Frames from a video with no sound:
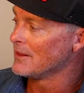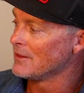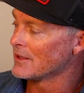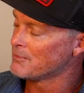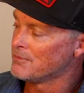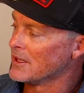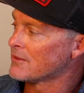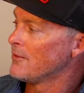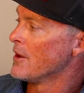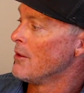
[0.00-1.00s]
This
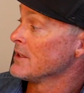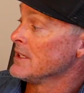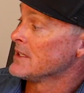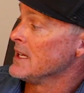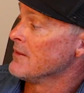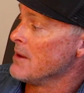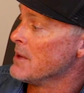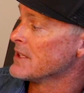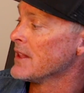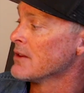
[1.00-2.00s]
this photo wasn't seen very
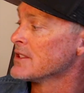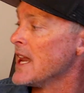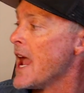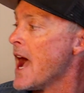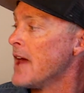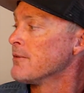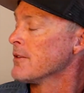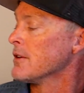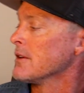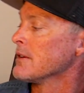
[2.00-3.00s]
much. I think it was an ad
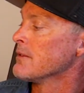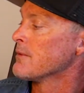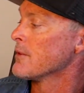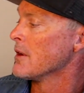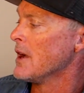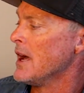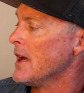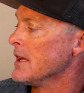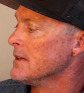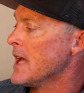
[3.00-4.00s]
for for
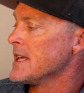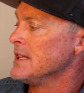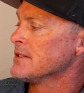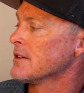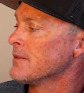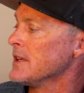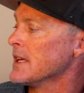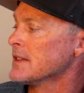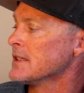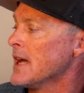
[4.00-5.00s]
uh, Nike
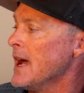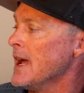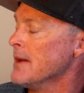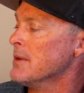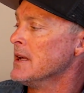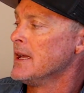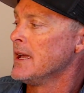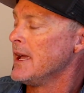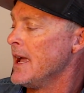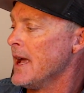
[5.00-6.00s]
surfing at the time,
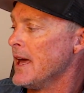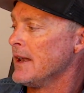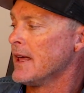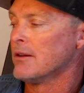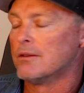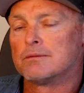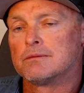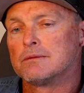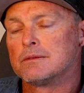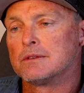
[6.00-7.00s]
and I don't,
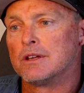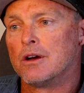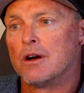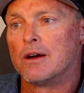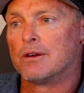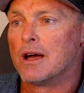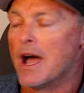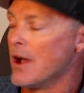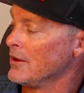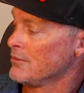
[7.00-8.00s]
you know, I
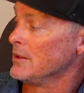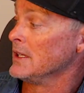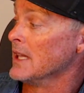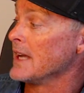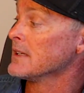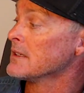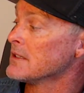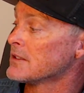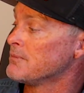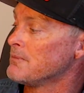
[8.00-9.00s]
I always really liked it
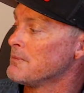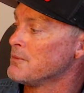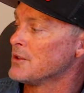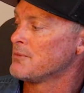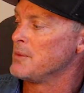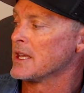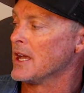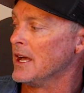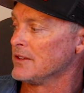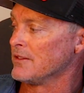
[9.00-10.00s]
just just
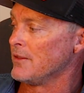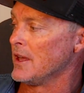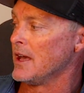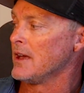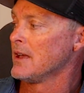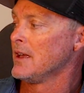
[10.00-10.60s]
because of the